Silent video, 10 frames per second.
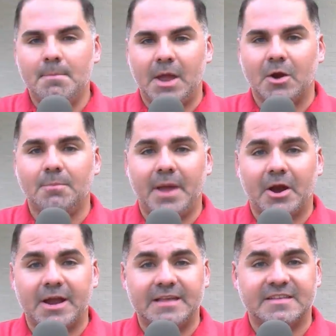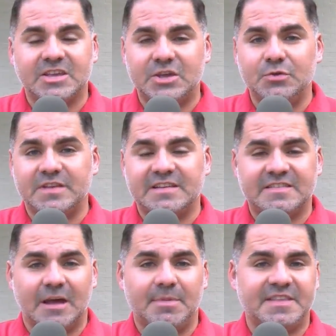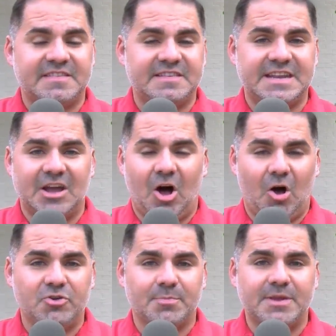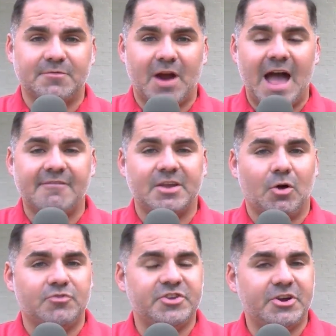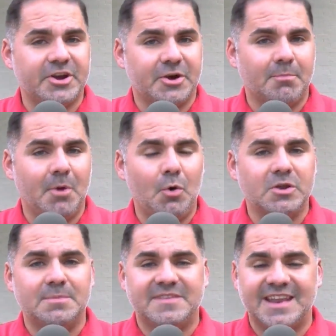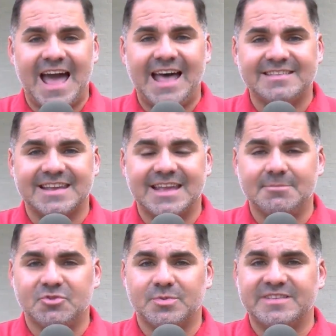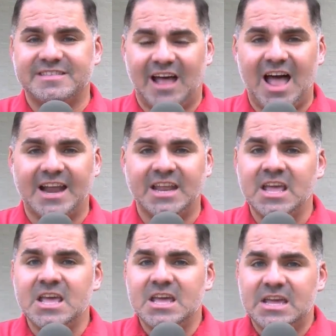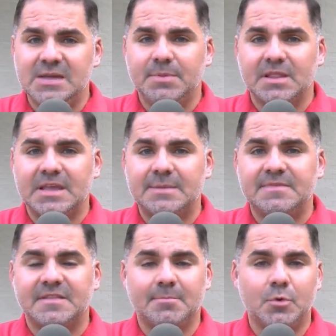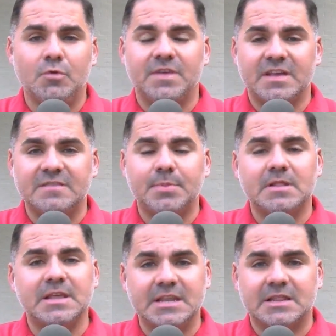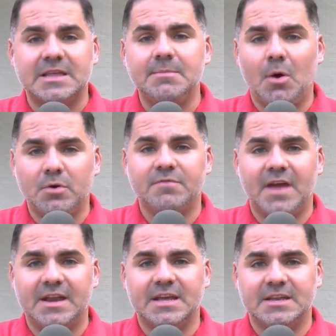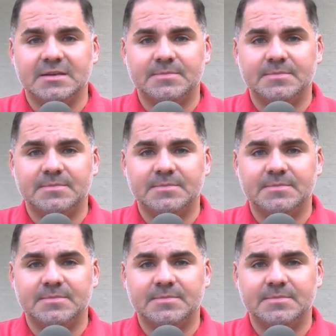Mayor Barry is accusing some of the city aldermen for having ulterior motives and asking him to resign. He believes the move is politically motivated.